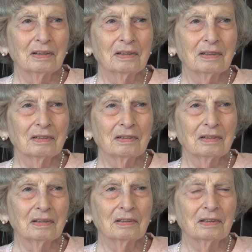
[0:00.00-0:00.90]
uh,
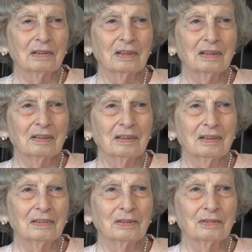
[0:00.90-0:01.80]
could we talk a little
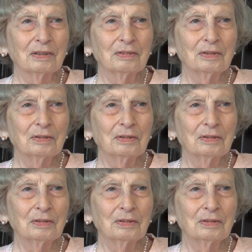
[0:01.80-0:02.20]
bit more about